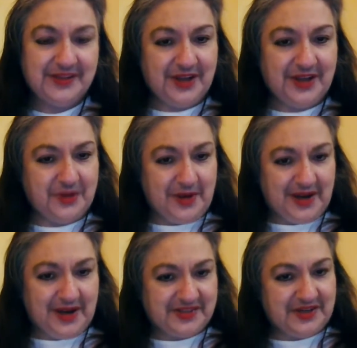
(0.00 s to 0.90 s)
Now, I know it
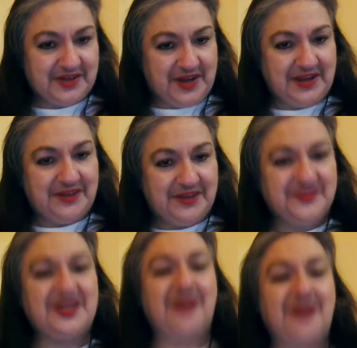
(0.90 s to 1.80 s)
has a negative
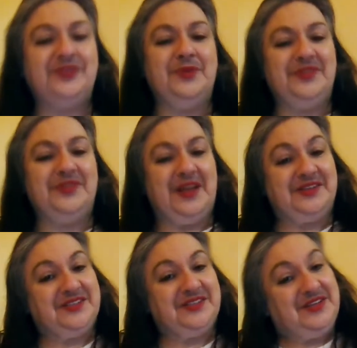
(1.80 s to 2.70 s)
sound to it, that
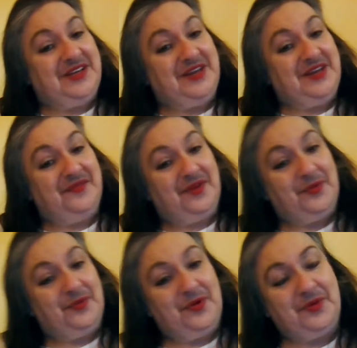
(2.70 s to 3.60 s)
sinking
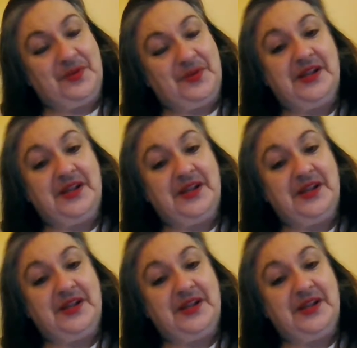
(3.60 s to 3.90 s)
fund word, but